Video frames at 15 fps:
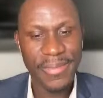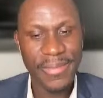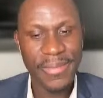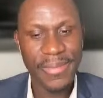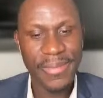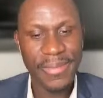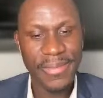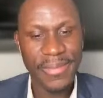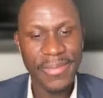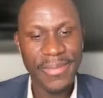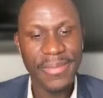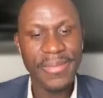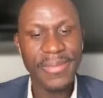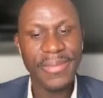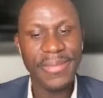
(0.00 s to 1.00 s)

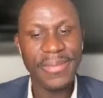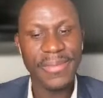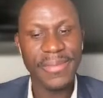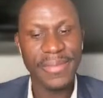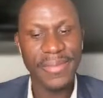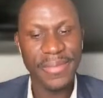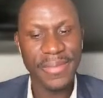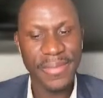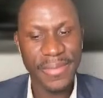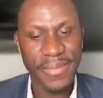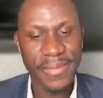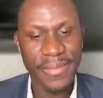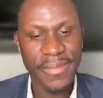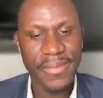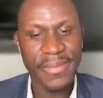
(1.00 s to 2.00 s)

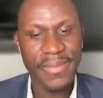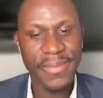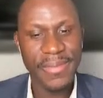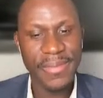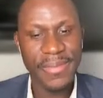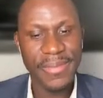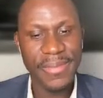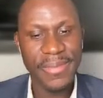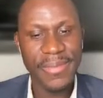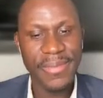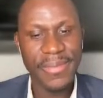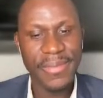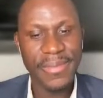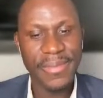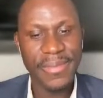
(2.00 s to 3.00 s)

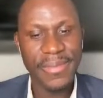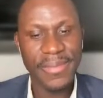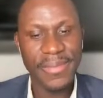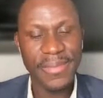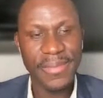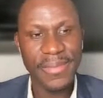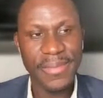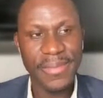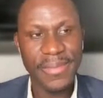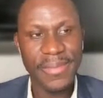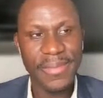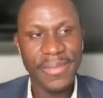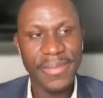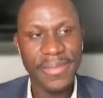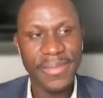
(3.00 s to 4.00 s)

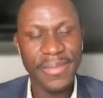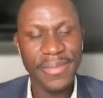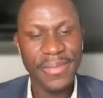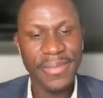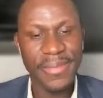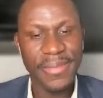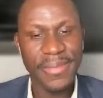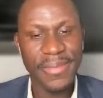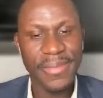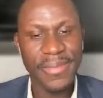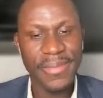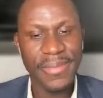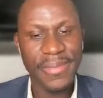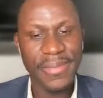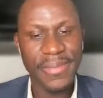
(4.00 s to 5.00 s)

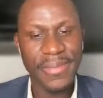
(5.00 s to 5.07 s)
(silent)